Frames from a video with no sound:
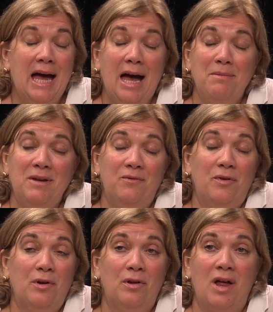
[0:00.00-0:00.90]
I mean,
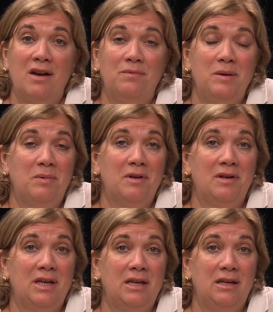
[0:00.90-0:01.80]
for a lot of
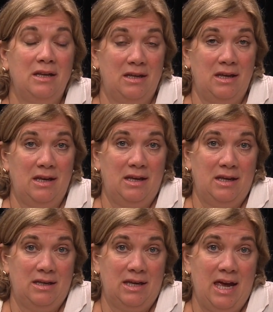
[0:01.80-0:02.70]
people,
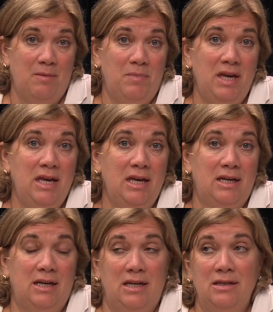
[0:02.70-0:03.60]
it can be,
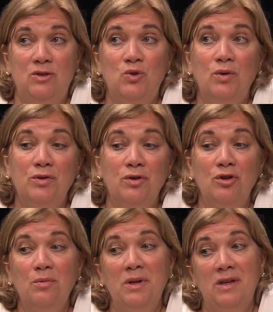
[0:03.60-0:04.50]
and it is short
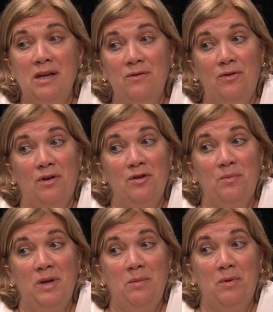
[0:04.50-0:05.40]
term. And then for other
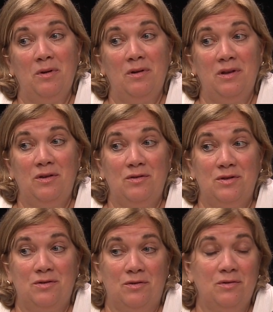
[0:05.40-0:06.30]
people,
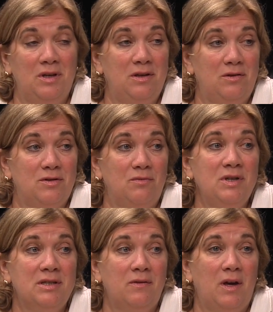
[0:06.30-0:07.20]
there's a
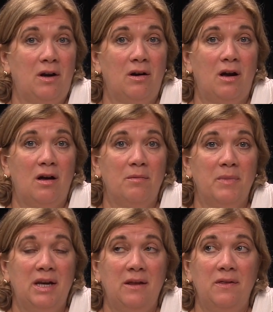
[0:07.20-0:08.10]
risk there.
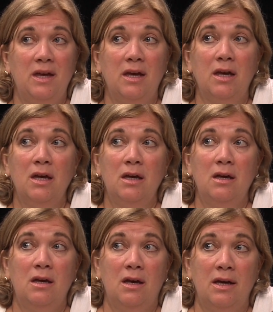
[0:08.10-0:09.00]
And I think,
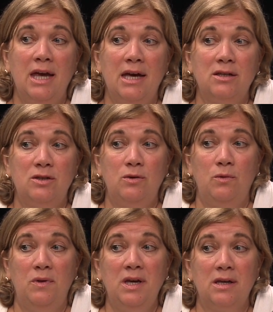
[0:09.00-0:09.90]
again, 2
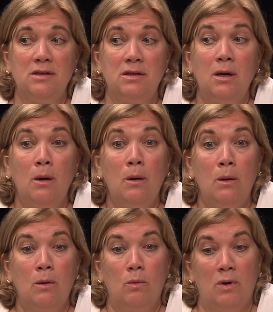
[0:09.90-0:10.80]
things.
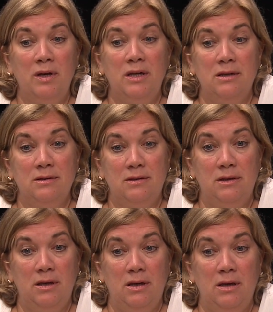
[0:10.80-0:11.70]
One is
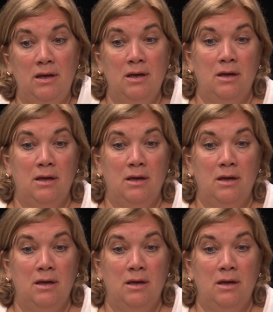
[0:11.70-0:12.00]
the